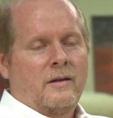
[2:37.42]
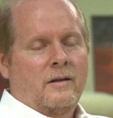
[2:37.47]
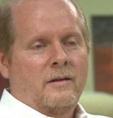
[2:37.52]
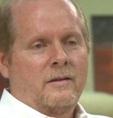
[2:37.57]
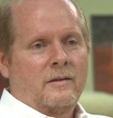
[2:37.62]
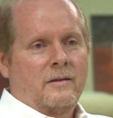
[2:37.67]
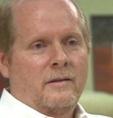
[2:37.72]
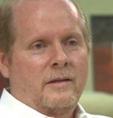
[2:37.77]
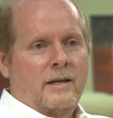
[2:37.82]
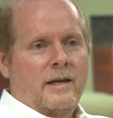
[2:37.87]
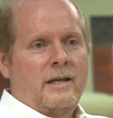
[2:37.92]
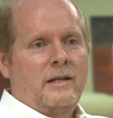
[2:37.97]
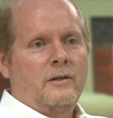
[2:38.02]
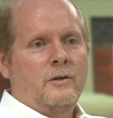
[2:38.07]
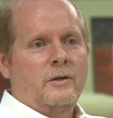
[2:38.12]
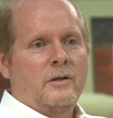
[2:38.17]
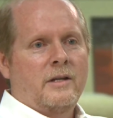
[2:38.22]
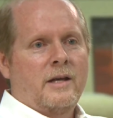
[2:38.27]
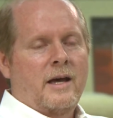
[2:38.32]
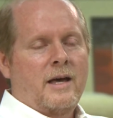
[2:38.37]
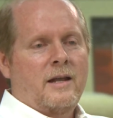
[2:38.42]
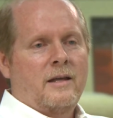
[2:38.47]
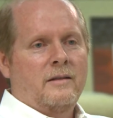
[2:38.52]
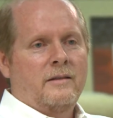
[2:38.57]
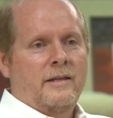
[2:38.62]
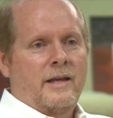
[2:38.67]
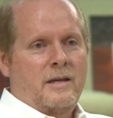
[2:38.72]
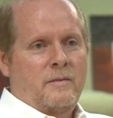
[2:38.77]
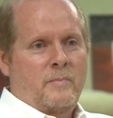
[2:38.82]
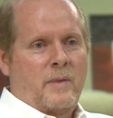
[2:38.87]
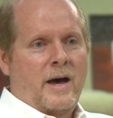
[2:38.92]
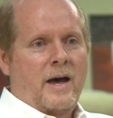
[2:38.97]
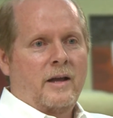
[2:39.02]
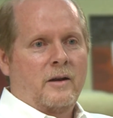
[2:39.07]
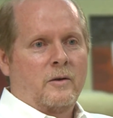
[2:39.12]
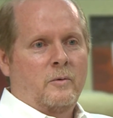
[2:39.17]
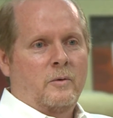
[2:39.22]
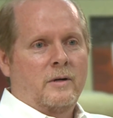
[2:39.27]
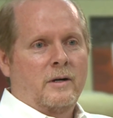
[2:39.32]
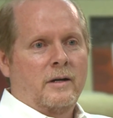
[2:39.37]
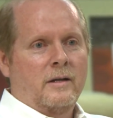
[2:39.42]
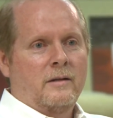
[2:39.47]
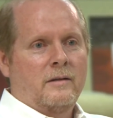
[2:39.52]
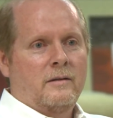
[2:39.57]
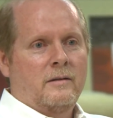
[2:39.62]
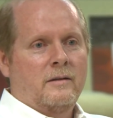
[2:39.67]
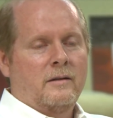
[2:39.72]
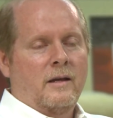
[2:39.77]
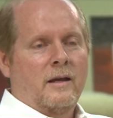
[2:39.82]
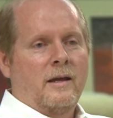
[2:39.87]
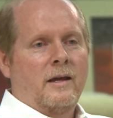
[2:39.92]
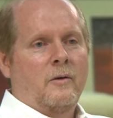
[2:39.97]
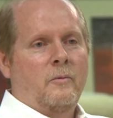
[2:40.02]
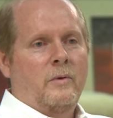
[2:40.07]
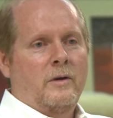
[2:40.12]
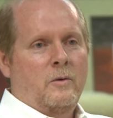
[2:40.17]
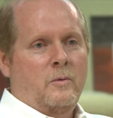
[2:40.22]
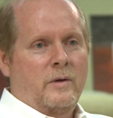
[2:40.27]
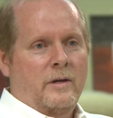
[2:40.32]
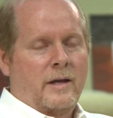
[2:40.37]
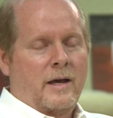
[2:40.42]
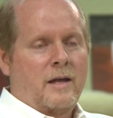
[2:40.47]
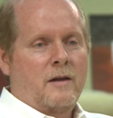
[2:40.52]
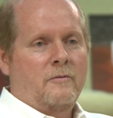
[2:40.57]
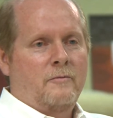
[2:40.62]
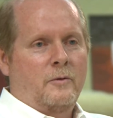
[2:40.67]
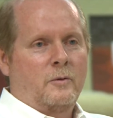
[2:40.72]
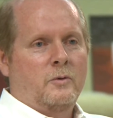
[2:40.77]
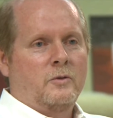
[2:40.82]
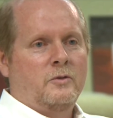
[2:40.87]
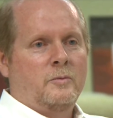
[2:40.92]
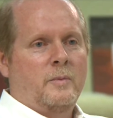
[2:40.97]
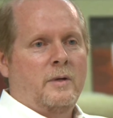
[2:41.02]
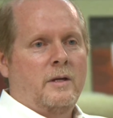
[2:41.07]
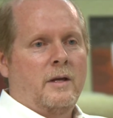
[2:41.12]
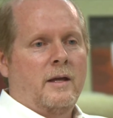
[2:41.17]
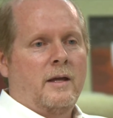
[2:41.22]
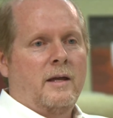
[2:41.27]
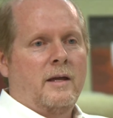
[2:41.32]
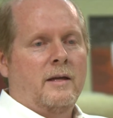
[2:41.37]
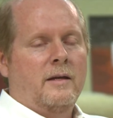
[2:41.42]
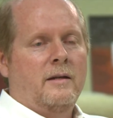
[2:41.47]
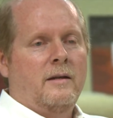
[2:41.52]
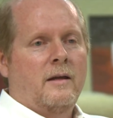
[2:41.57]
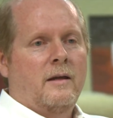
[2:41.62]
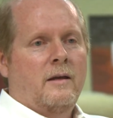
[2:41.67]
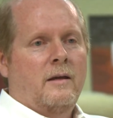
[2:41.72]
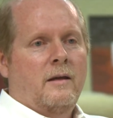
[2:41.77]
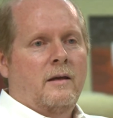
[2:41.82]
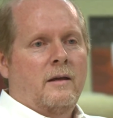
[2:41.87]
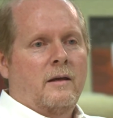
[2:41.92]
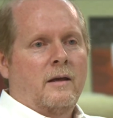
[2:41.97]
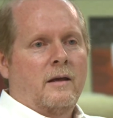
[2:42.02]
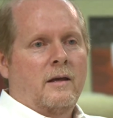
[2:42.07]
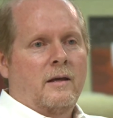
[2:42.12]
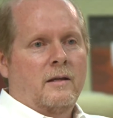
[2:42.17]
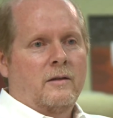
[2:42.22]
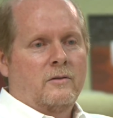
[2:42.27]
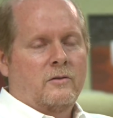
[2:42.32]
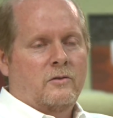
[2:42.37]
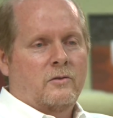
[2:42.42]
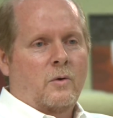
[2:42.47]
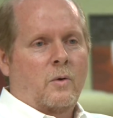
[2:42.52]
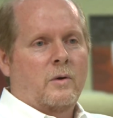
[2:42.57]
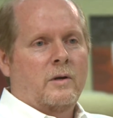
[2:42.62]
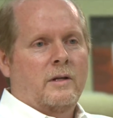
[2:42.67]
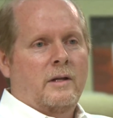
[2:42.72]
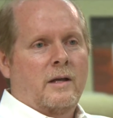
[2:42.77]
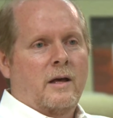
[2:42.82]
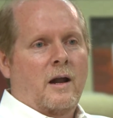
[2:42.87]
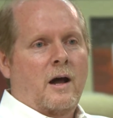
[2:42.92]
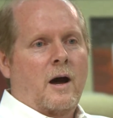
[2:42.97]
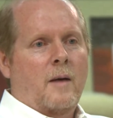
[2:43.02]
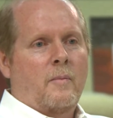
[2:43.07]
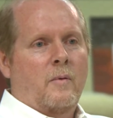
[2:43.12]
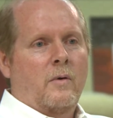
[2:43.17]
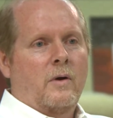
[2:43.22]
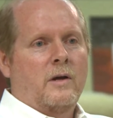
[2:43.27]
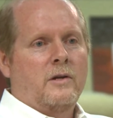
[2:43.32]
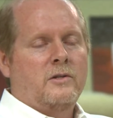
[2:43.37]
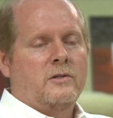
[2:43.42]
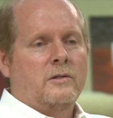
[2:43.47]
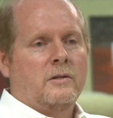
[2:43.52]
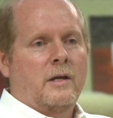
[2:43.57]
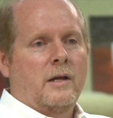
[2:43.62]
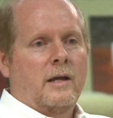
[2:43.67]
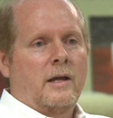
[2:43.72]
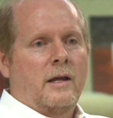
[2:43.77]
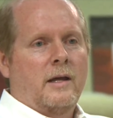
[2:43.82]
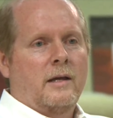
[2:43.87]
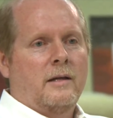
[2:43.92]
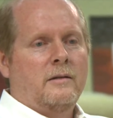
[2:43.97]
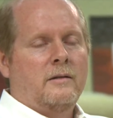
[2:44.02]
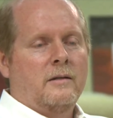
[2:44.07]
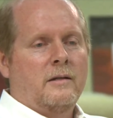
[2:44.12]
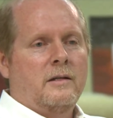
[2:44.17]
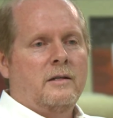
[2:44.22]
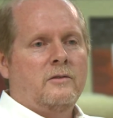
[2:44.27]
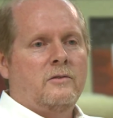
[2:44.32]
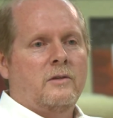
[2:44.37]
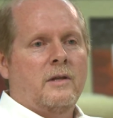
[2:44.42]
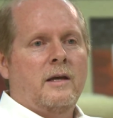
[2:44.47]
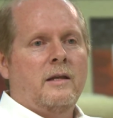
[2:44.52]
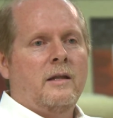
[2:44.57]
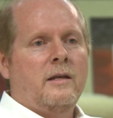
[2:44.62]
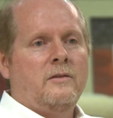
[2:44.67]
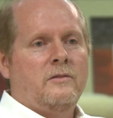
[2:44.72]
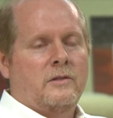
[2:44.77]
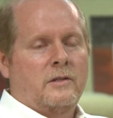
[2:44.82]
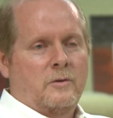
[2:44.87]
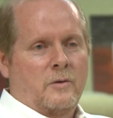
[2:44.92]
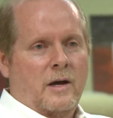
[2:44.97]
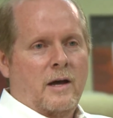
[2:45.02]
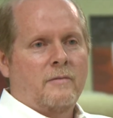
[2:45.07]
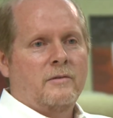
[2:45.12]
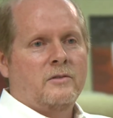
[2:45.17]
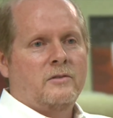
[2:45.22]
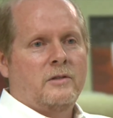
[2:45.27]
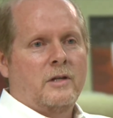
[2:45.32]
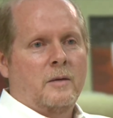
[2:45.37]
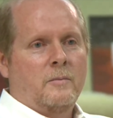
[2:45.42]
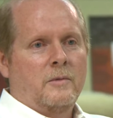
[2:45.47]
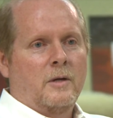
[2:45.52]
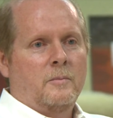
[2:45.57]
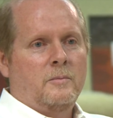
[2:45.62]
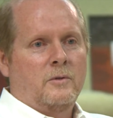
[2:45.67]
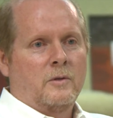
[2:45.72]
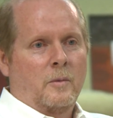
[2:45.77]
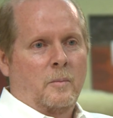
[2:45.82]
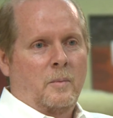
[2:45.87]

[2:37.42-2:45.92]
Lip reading: They looked at it, they backed away, and we went at it full speed ahead and started that operation, and to this day they still haven't stepped up to the